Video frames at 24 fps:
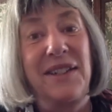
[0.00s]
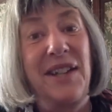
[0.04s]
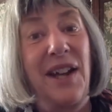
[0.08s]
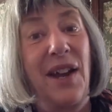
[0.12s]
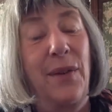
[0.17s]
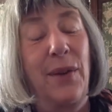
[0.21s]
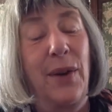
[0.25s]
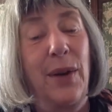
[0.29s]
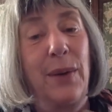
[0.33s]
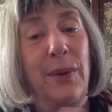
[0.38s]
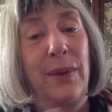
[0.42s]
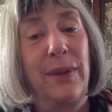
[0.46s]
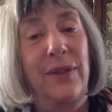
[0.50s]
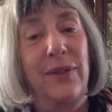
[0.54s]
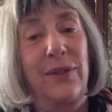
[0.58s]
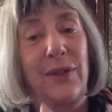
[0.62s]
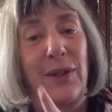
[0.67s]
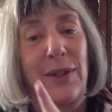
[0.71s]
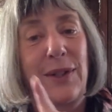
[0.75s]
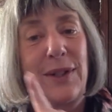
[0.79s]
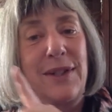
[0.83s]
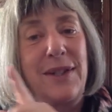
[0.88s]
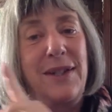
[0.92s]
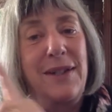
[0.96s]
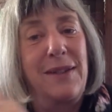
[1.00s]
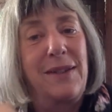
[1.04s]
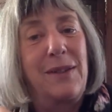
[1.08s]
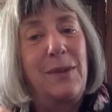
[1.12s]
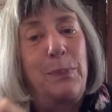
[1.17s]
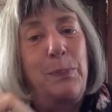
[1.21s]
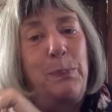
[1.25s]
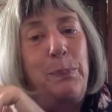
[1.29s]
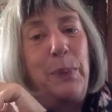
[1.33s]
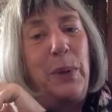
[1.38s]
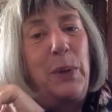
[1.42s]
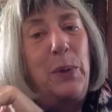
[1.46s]
Tarot, Astrology, and
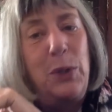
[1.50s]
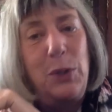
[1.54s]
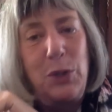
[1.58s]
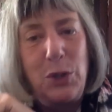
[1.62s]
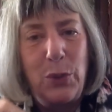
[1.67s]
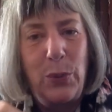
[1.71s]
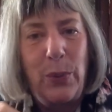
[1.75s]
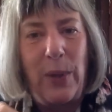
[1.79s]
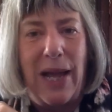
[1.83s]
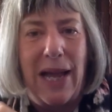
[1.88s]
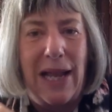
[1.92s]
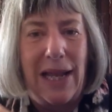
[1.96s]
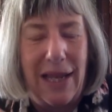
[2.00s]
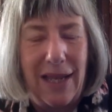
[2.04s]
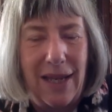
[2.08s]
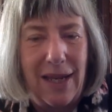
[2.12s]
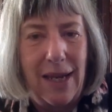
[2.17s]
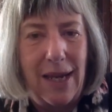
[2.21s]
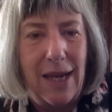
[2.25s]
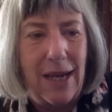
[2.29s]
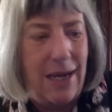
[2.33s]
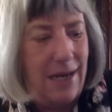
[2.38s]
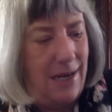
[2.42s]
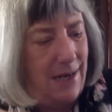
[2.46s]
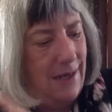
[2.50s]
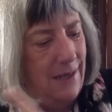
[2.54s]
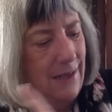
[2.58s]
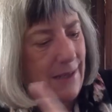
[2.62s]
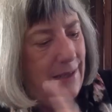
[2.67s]
Spirituality.